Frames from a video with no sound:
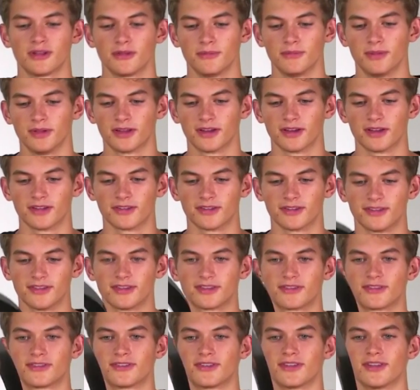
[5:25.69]
because
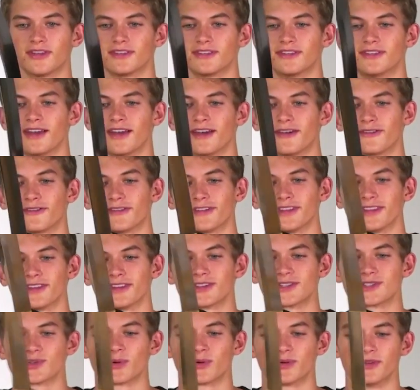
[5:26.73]
this is definitely the
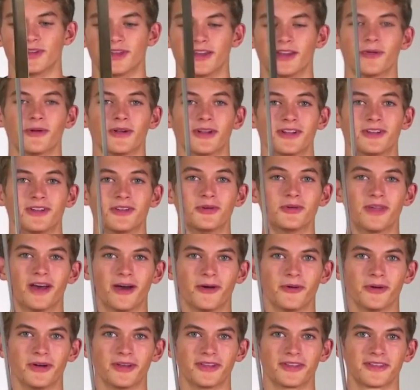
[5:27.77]
sword that you want to do
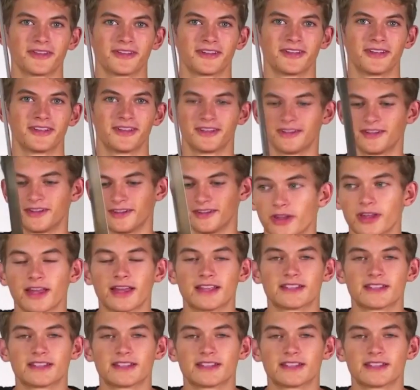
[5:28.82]
that with. Looking